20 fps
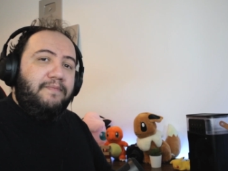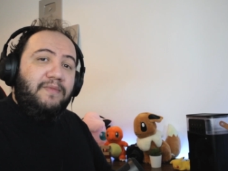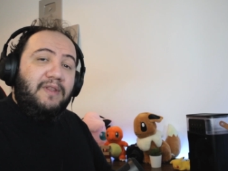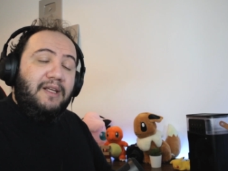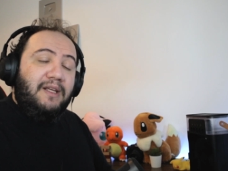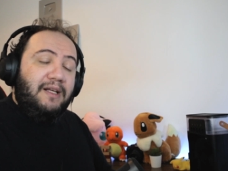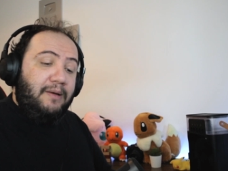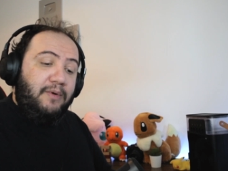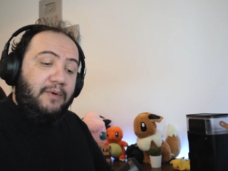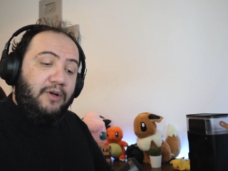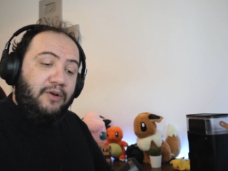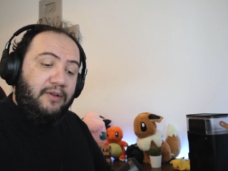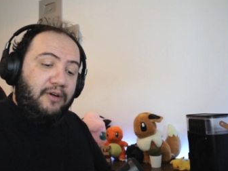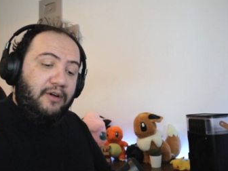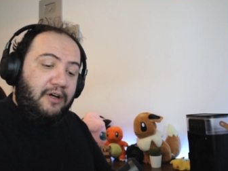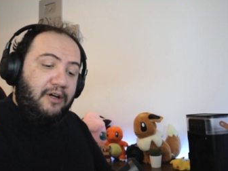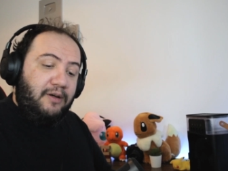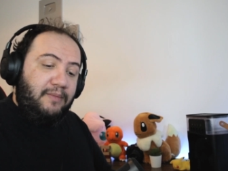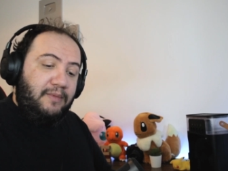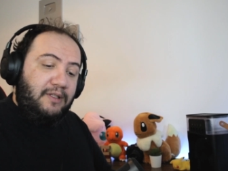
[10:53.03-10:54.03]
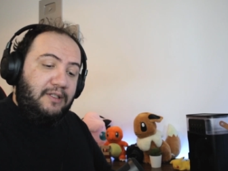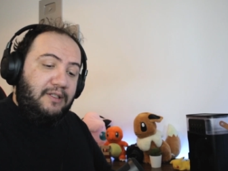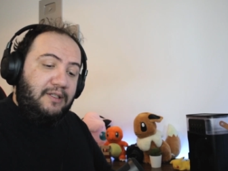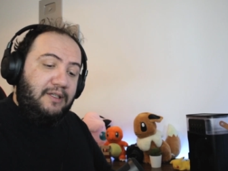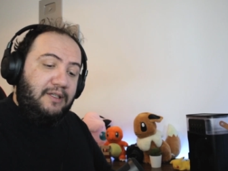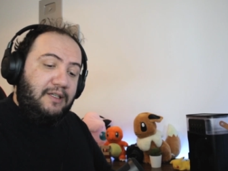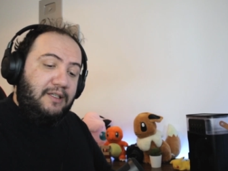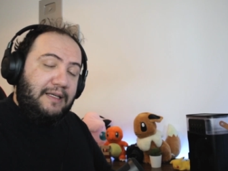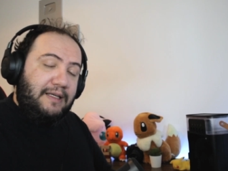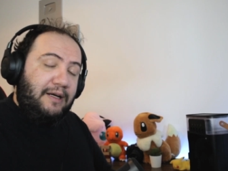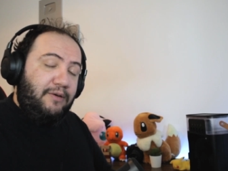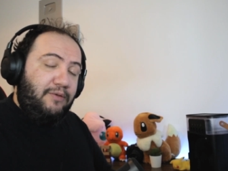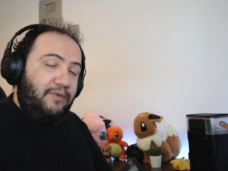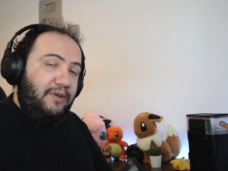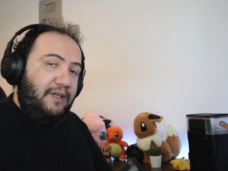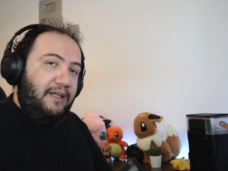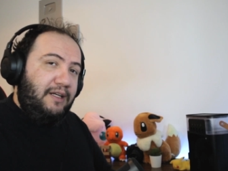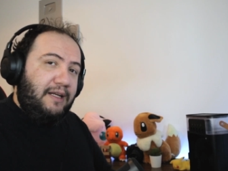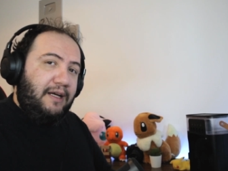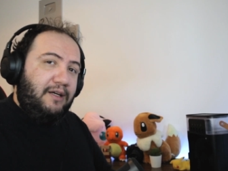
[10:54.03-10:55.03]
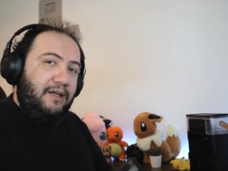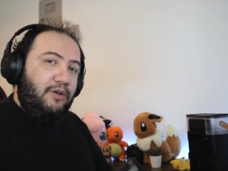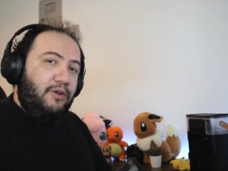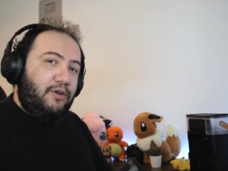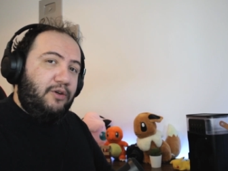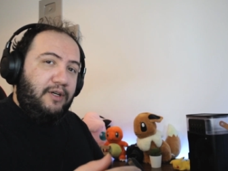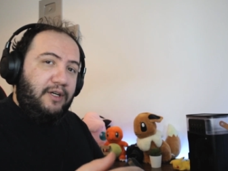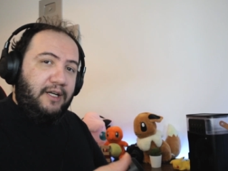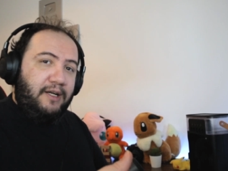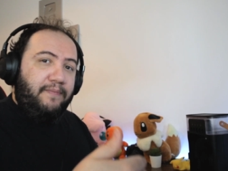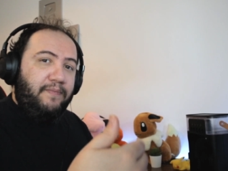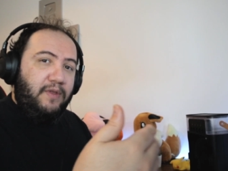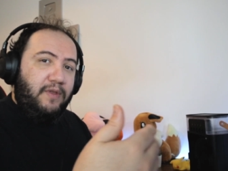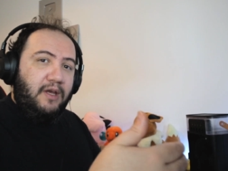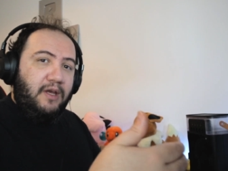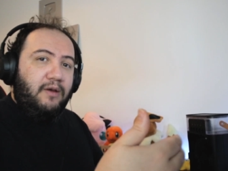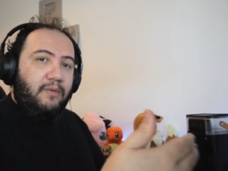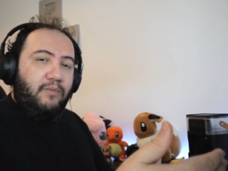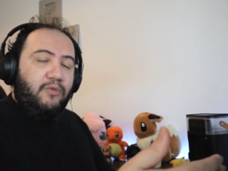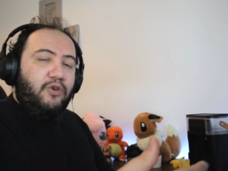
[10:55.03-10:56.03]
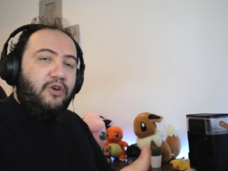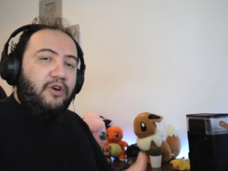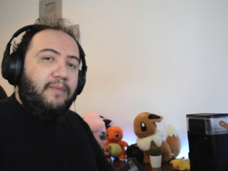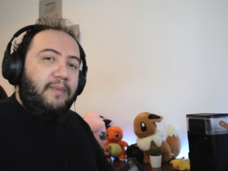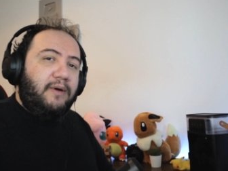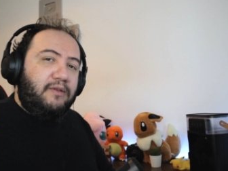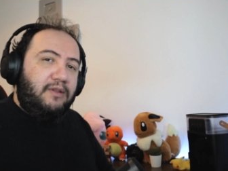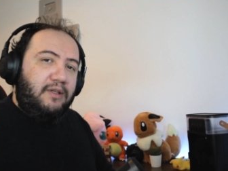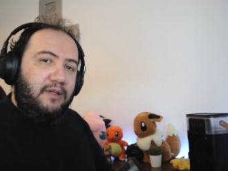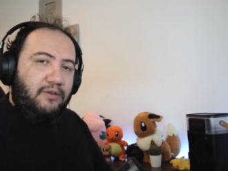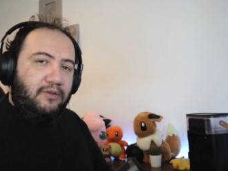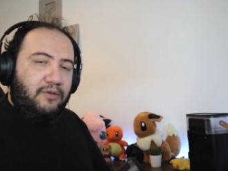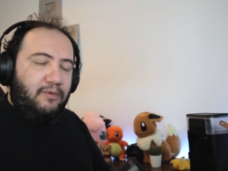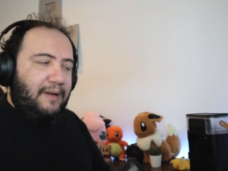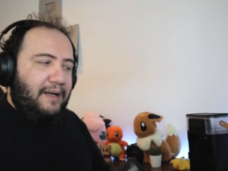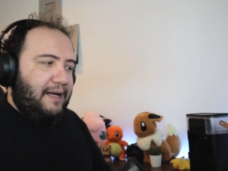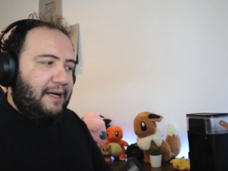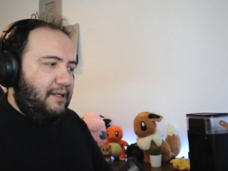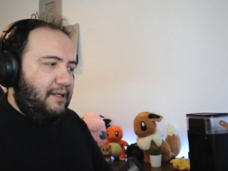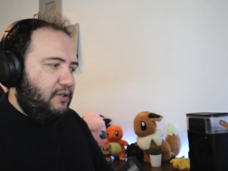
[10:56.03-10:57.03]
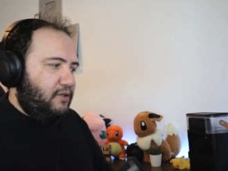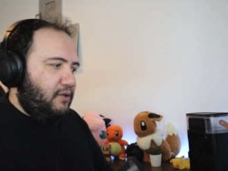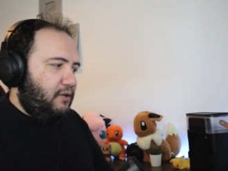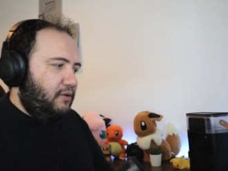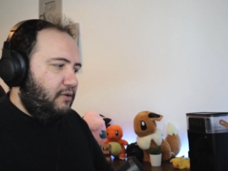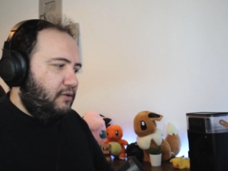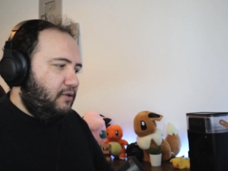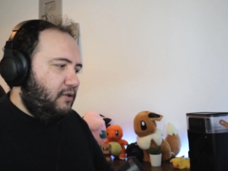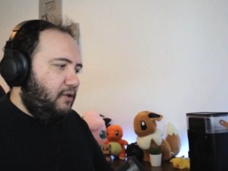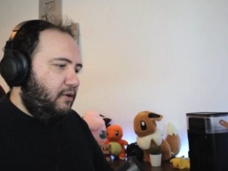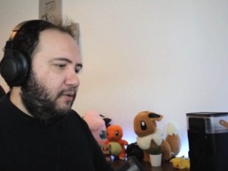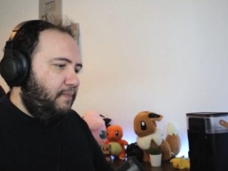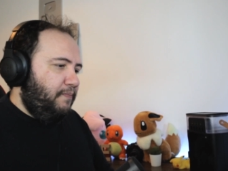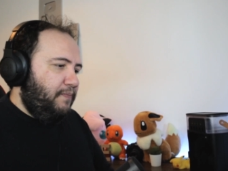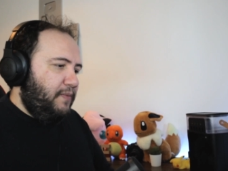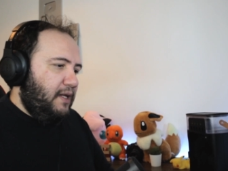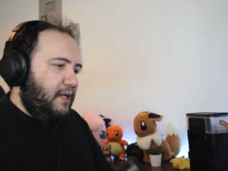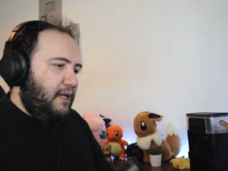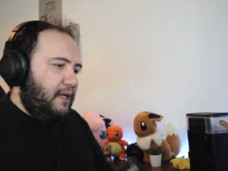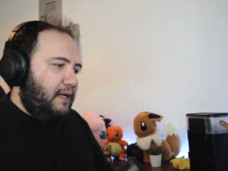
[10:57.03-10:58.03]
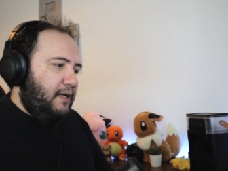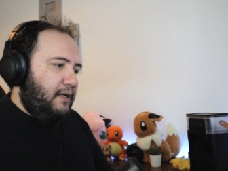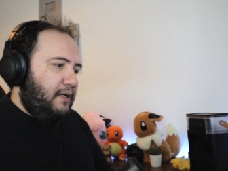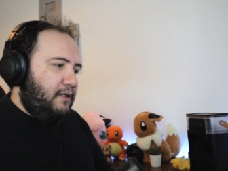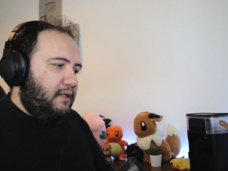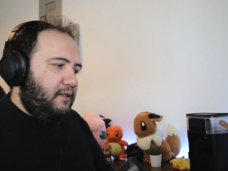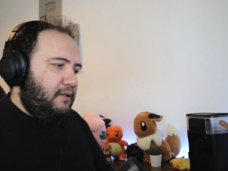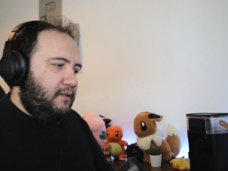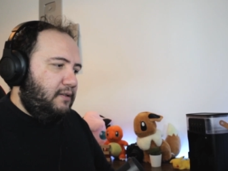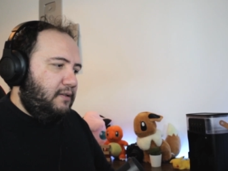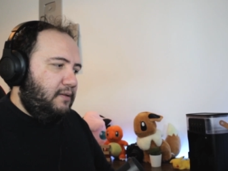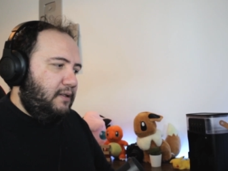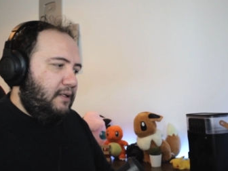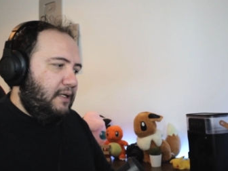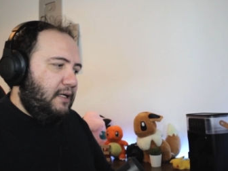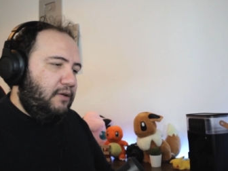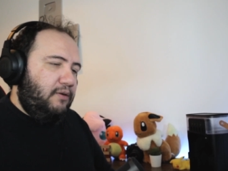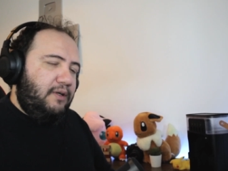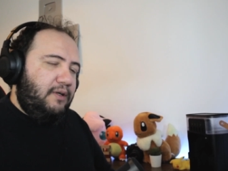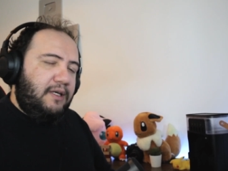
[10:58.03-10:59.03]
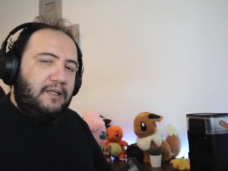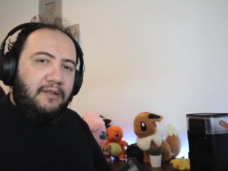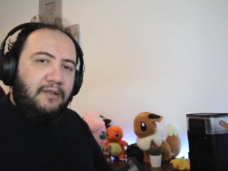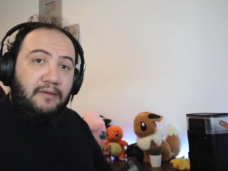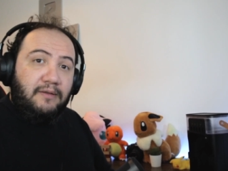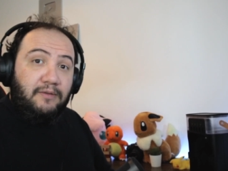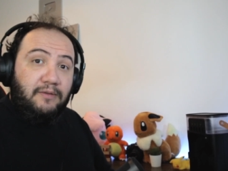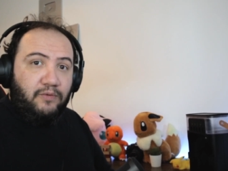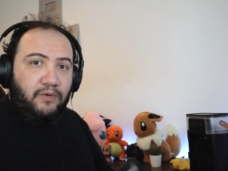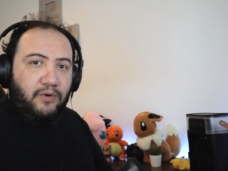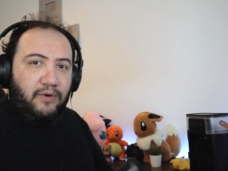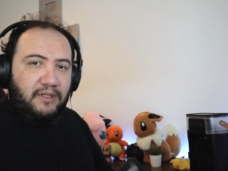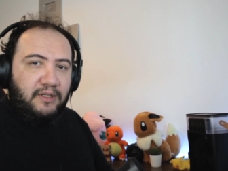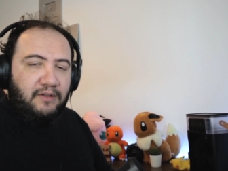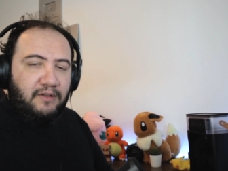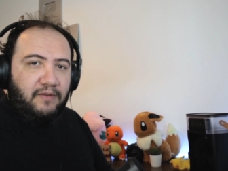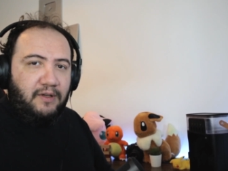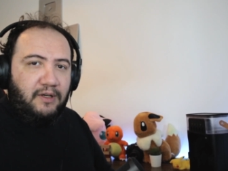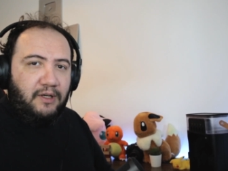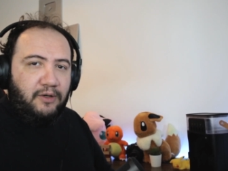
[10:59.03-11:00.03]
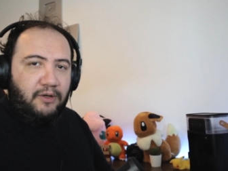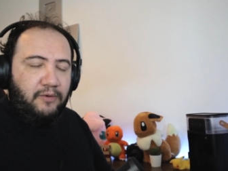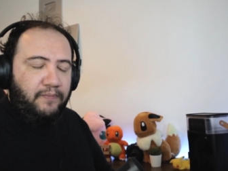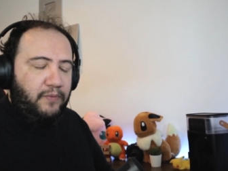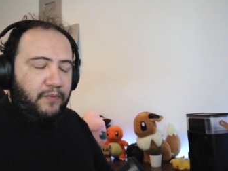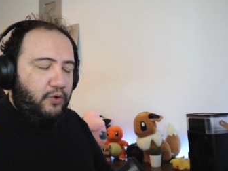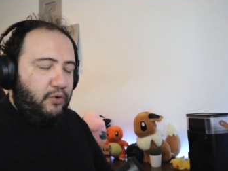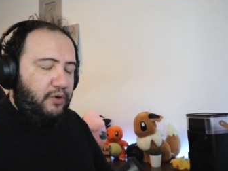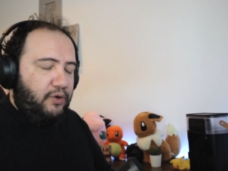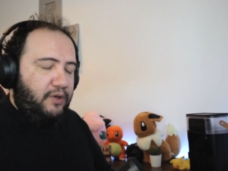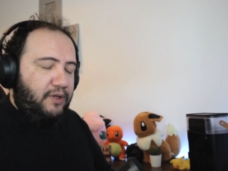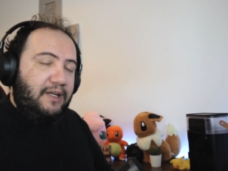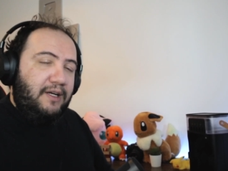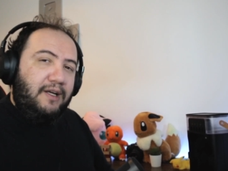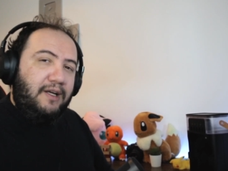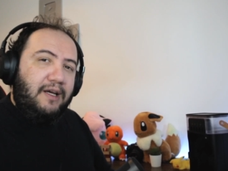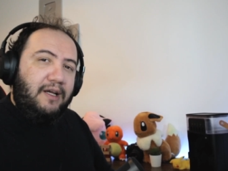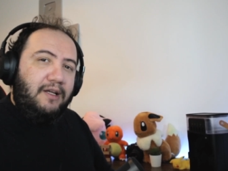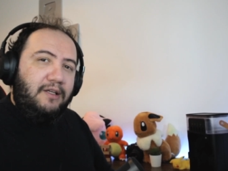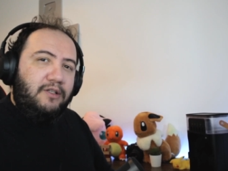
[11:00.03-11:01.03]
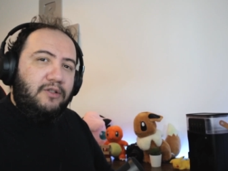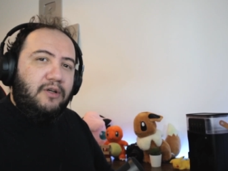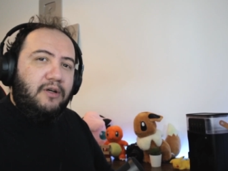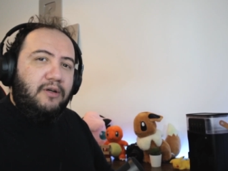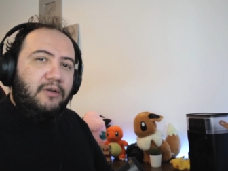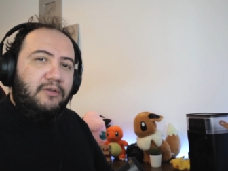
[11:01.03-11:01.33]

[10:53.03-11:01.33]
let me know in the comments, because I really like learning more about the other bands also. And yeah, you can request a video or dedicate a song